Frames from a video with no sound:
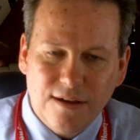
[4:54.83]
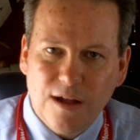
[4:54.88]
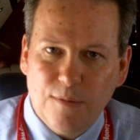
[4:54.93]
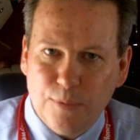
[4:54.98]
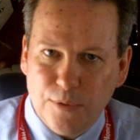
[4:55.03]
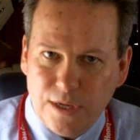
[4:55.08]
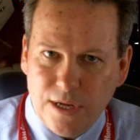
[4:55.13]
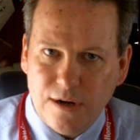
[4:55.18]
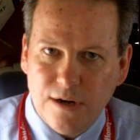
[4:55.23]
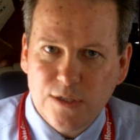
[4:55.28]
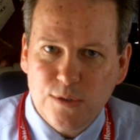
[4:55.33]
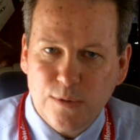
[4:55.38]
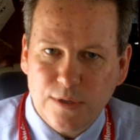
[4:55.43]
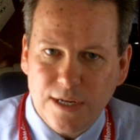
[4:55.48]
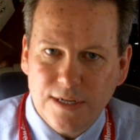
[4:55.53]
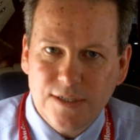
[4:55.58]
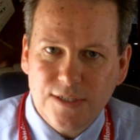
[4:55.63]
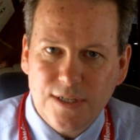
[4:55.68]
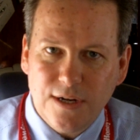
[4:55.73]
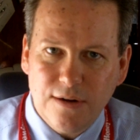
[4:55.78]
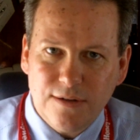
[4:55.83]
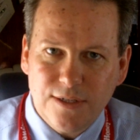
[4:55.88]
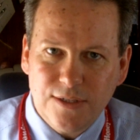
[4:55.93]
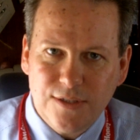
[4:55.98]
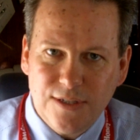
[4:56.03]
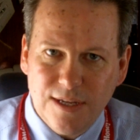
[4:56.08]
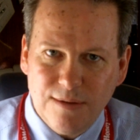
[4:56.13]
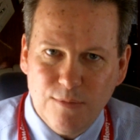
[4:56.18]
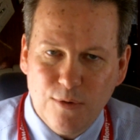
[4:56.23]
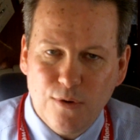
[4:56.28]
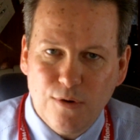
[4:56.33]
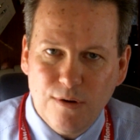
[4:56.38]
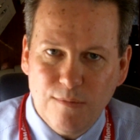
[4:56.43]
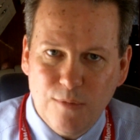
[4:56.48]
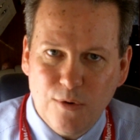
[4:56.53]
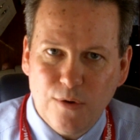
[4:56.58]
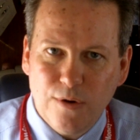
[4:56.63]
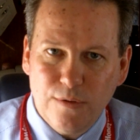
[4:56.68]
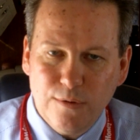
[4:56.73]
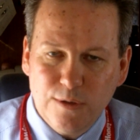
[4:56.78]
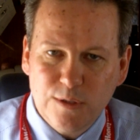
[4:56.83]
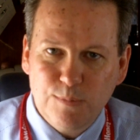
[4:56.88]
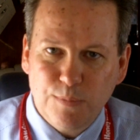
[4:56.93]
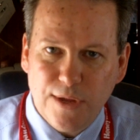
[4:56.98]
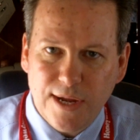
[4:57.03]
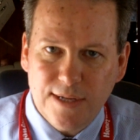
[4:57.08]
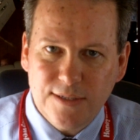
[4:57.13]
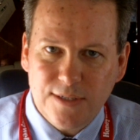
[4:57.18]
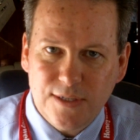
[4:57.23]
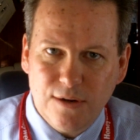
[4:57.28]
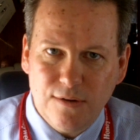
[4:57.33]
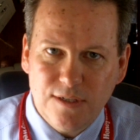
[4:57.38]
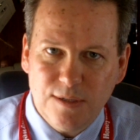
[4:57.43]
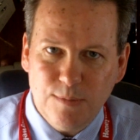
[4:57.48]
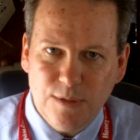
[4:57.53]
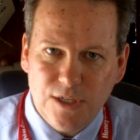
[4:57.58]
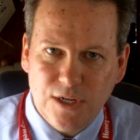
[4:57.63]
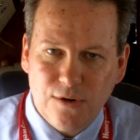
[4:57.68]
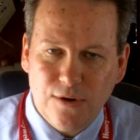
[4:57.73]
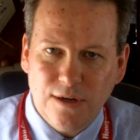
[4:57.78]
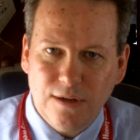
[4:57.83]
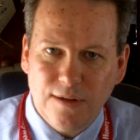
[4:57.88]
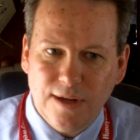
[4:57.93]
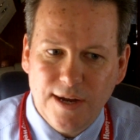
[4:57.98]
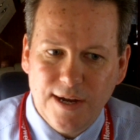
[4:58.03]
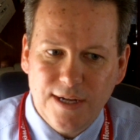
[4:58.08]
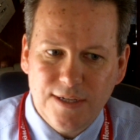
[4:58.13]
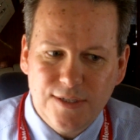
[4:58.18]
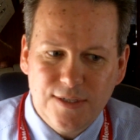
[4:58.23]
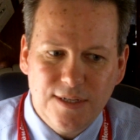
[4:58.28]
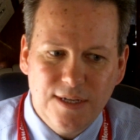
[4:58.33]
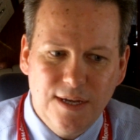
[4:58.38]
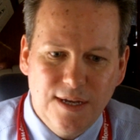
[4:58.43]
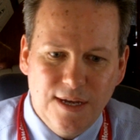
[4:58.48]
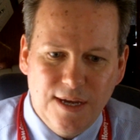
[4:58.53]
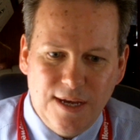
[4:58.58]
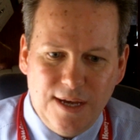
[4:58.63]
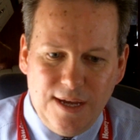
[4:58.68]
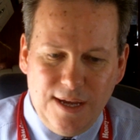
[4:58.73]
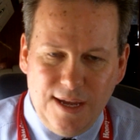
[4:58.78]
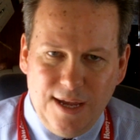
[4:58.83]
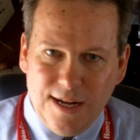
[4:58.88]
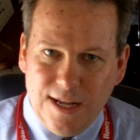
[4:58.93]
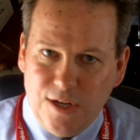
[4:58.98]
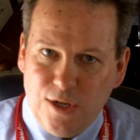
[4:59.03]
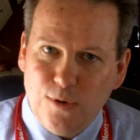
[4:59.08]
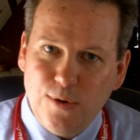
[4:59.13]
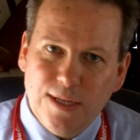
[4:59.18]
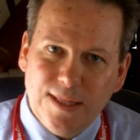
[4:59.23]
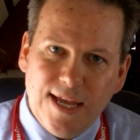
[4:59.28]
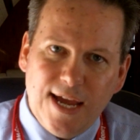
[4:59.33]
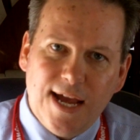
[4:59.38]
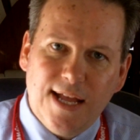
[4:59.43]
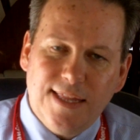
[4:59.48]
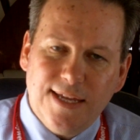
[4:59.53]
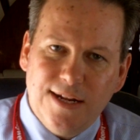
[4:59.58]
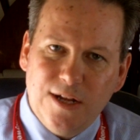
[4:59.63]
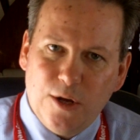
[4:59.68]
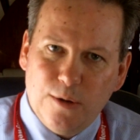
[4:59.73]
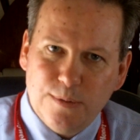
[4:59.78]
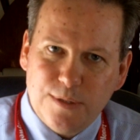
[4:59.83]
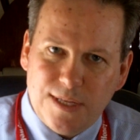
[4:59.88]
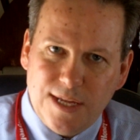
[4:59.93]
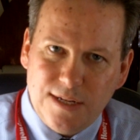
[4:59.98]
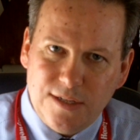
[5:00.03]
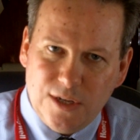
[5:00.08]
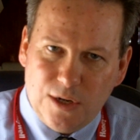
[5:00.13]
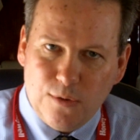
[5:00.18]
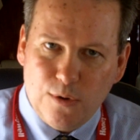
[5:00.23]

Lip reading: couple of years we're going to start to see more and more of those plants start to materialize. And in doing that, that helps then